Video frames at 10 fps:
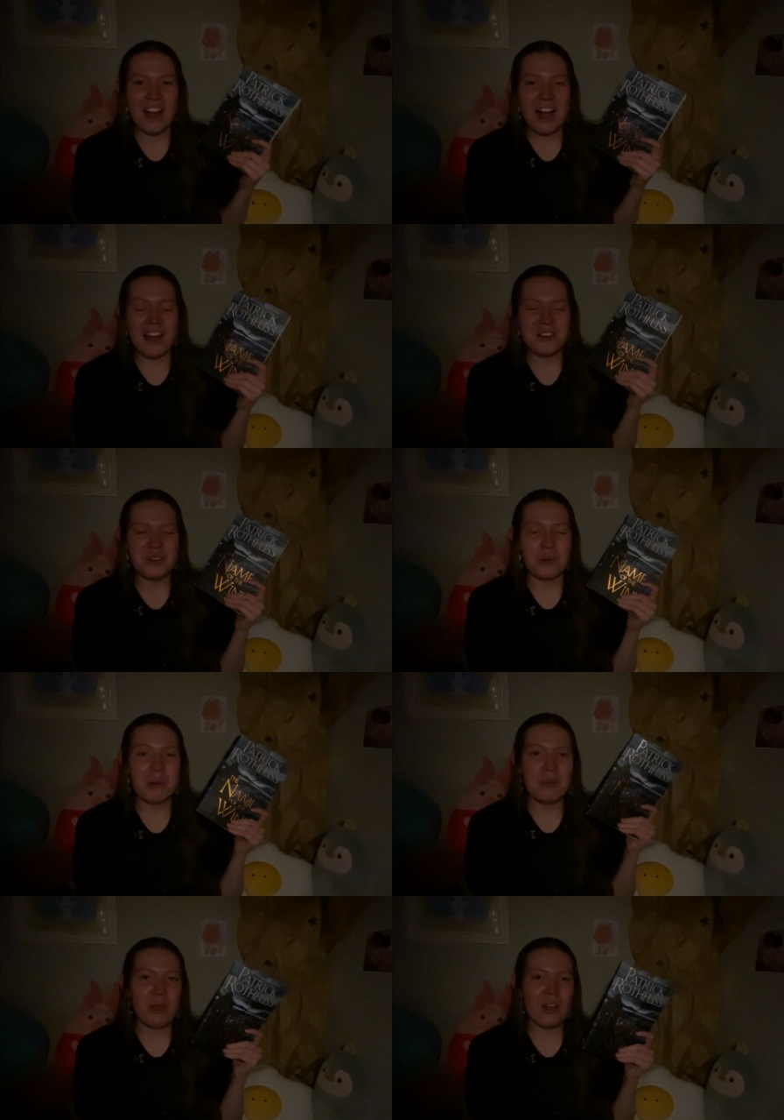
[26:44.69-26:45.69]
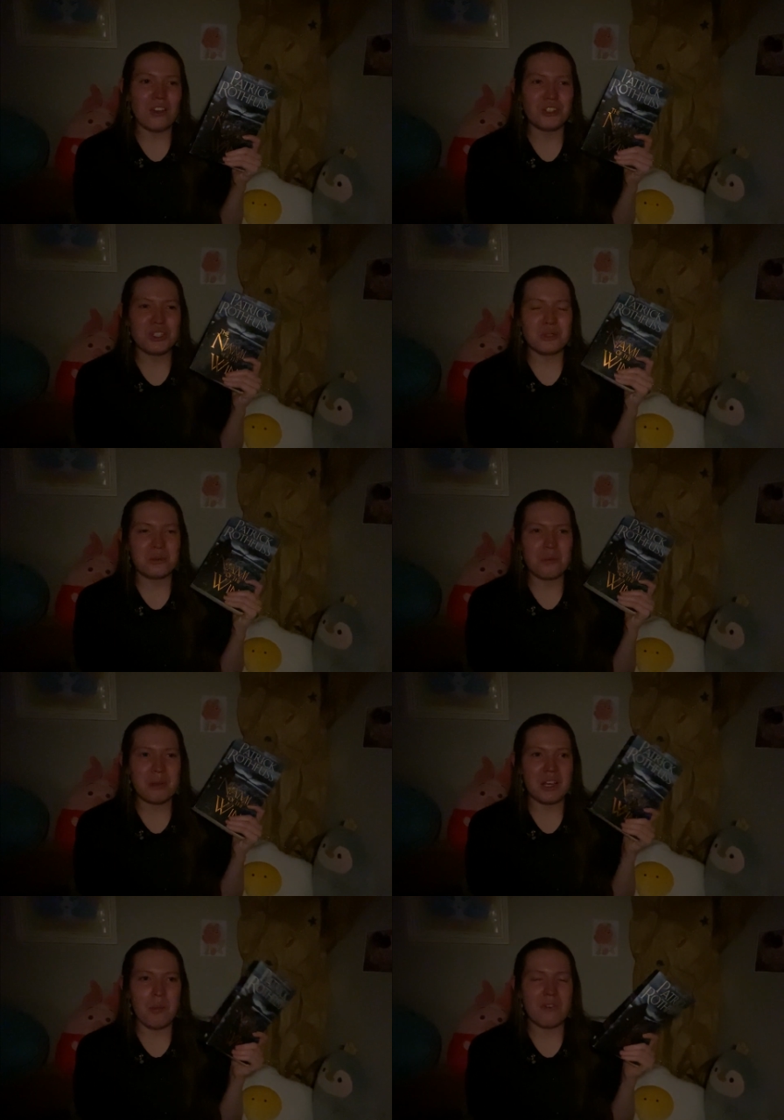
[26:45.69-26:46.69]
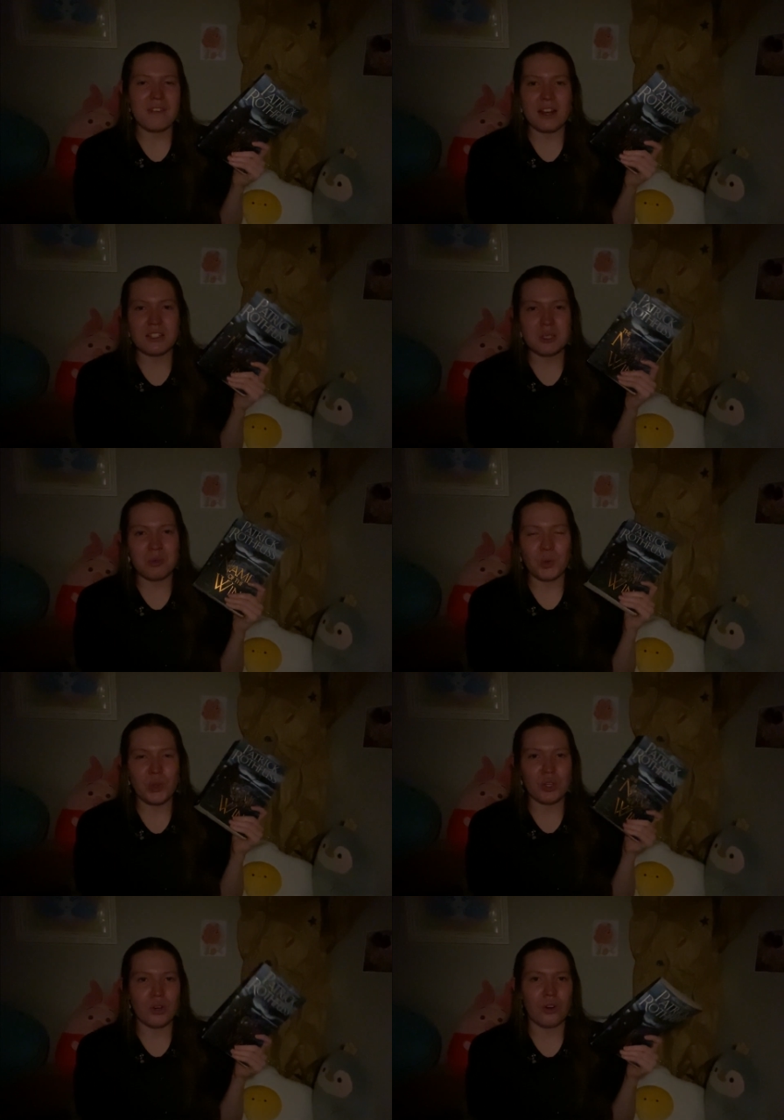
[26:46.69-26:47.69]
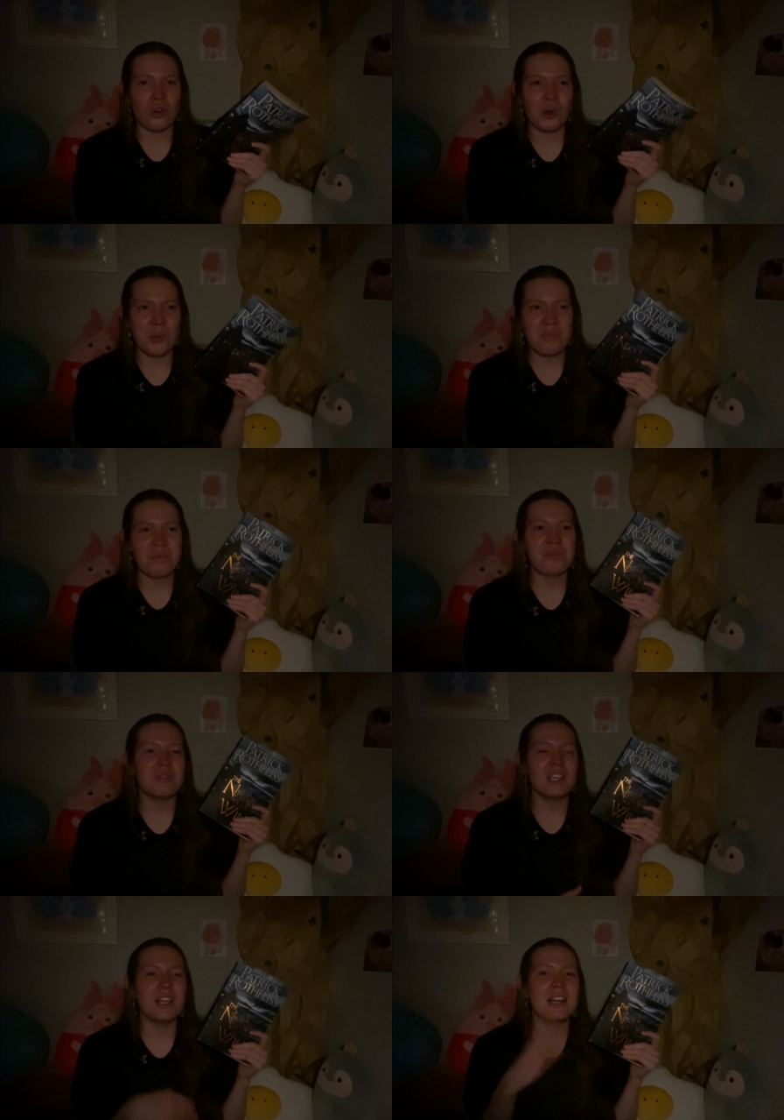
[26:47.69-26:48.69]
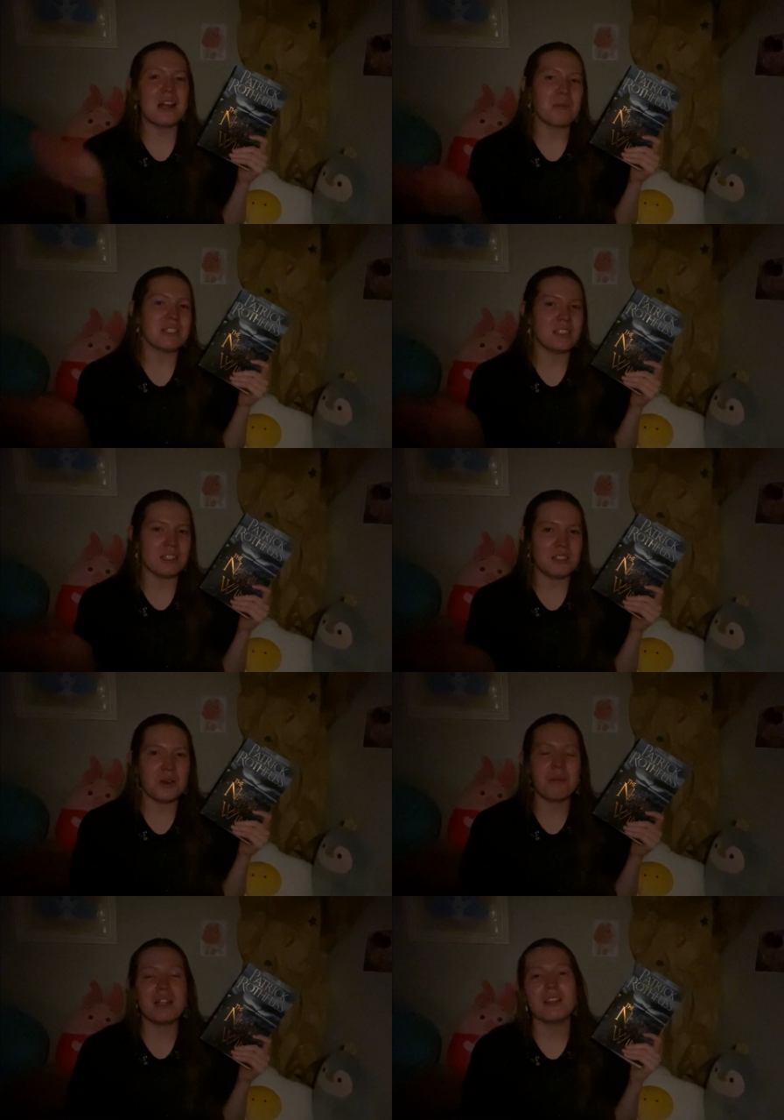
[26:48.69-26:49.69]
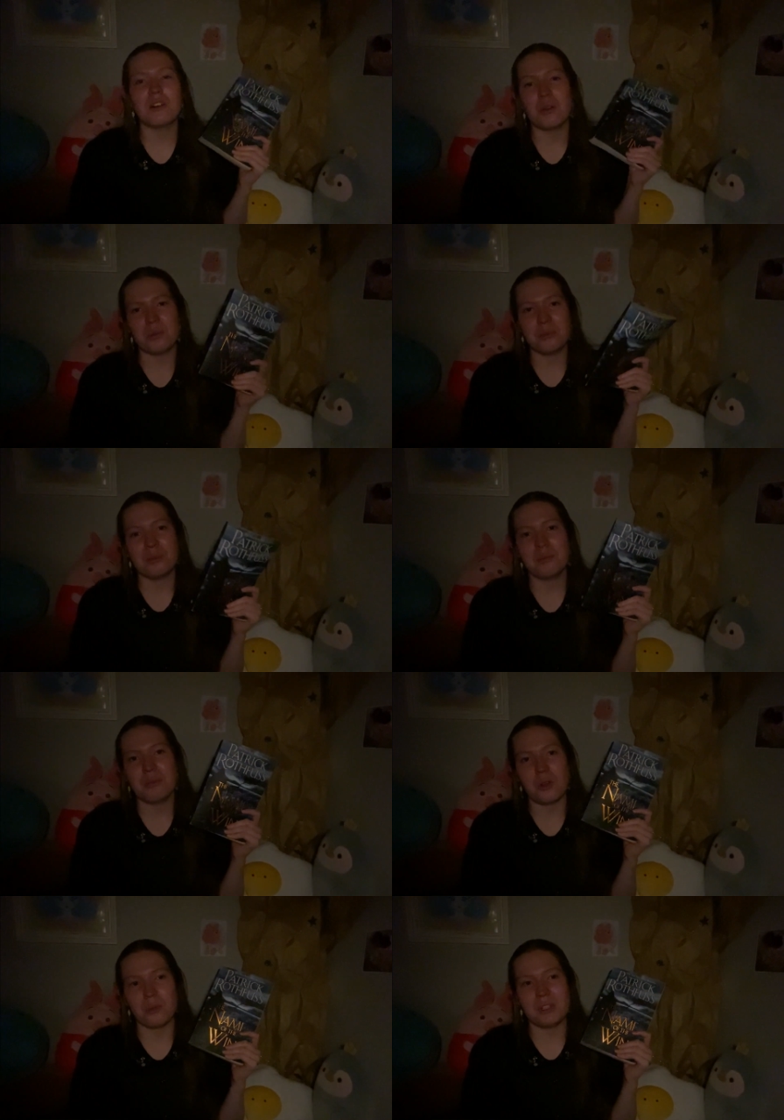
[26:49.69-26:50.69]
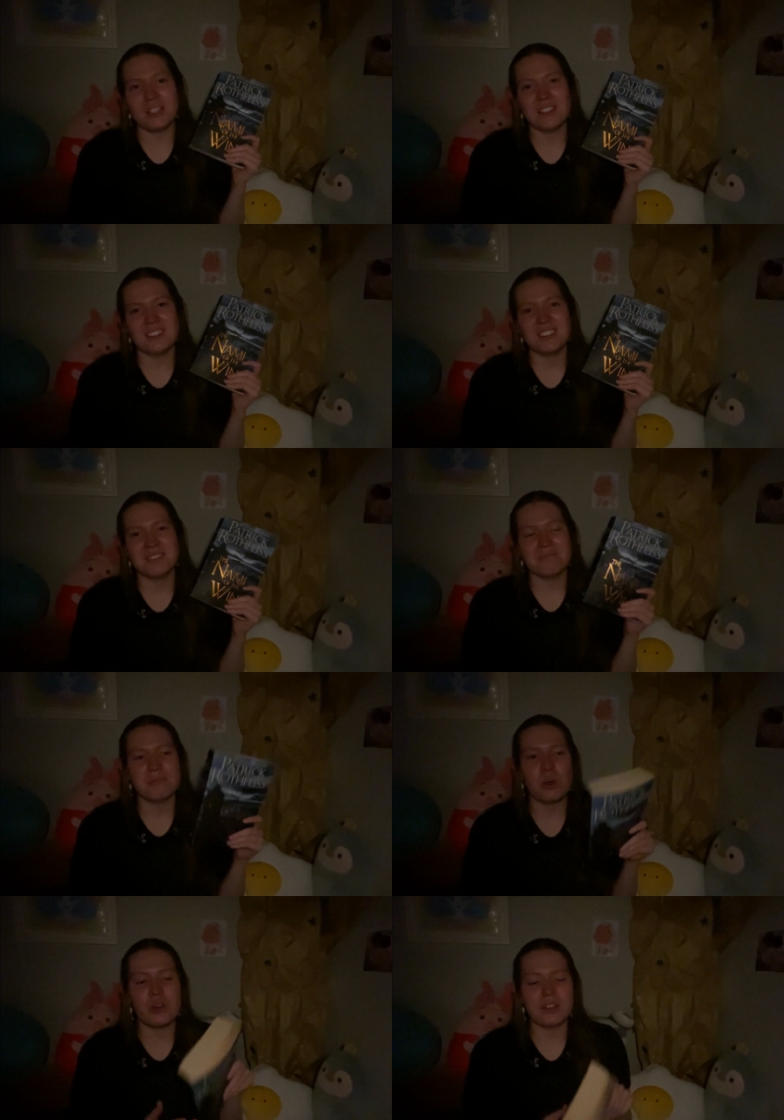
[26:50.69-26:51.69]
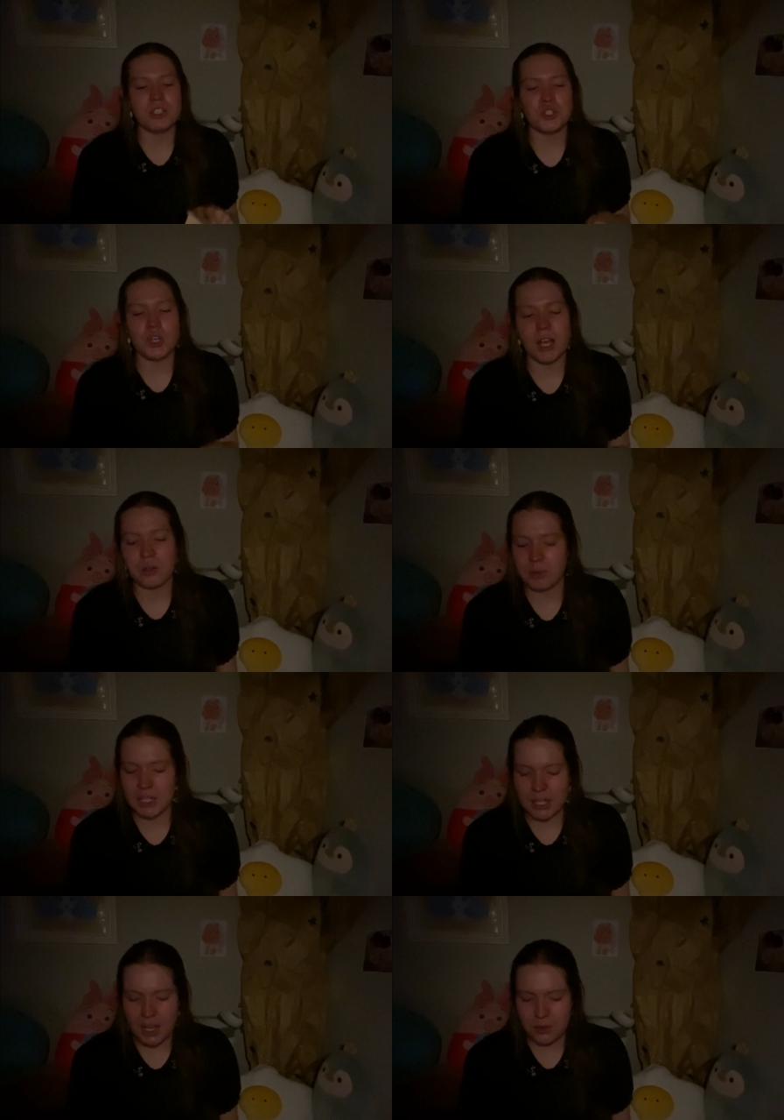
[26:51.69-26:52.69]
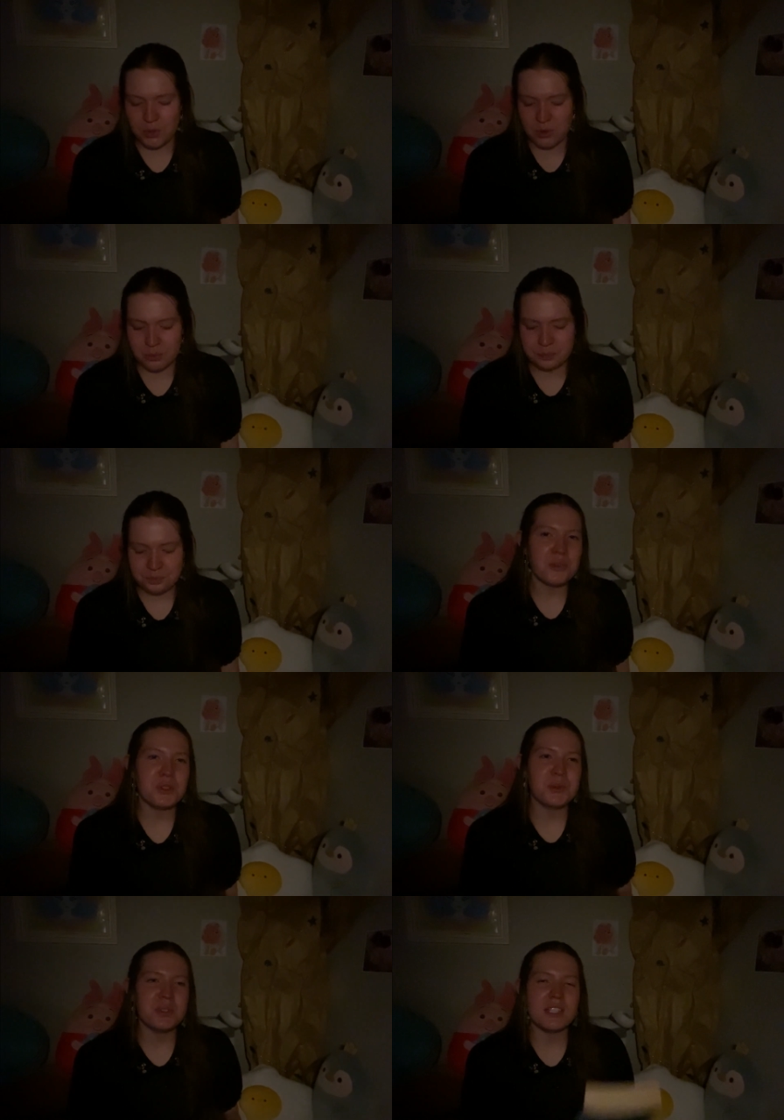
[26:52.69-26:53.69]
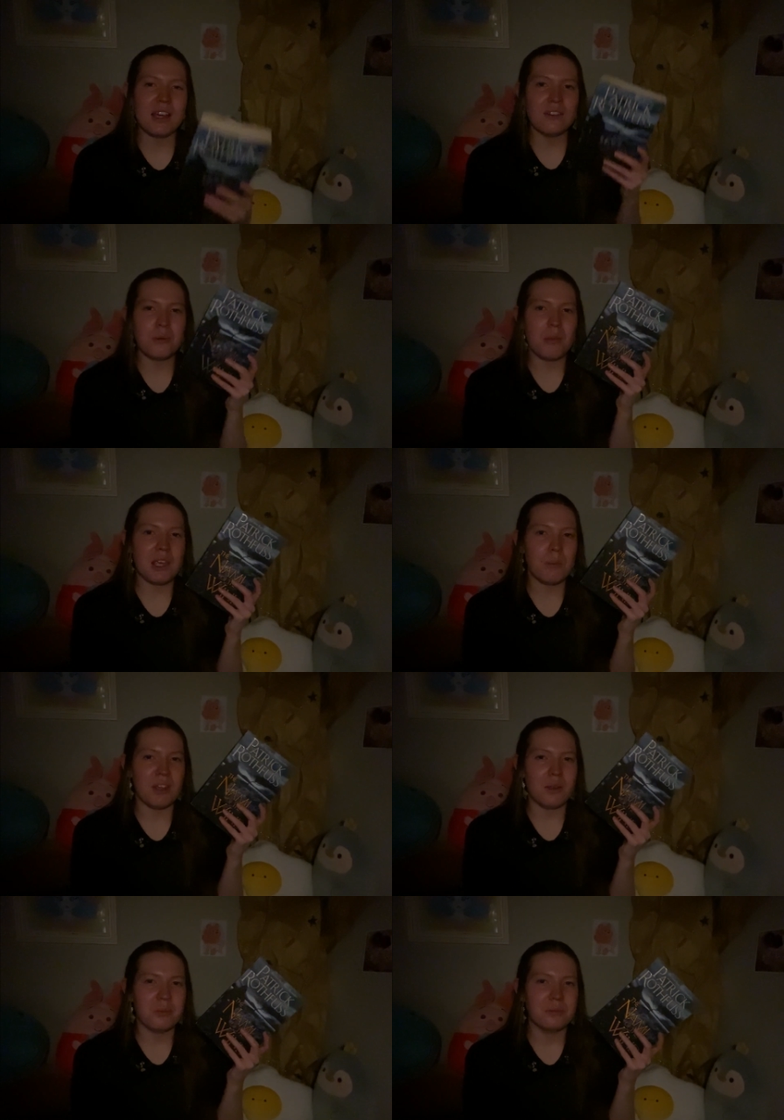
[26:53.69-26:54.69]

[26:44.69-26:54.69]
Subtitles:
I don't know. Maybe I'll just pick up a fantasy book with a girl, get it out of my system, and then I'll read this. Or at least try to read it. I don't know. This one's kind of a maybe.